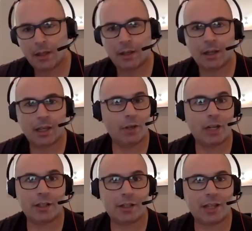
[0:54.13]
uh, everyone
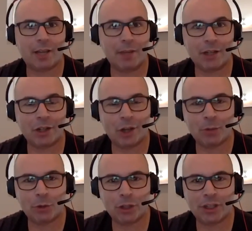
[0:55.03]
has the same amount of
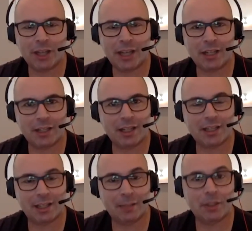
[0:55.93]
time during the day and has,
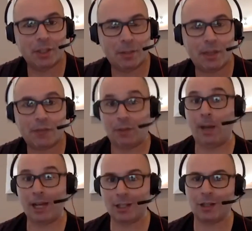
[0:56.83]
has, a limited amount of
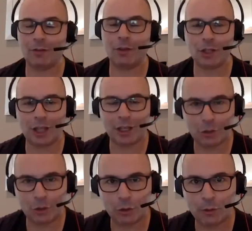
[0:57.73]
capacity of things they
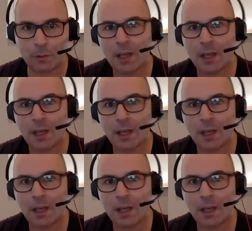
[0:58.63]
can do.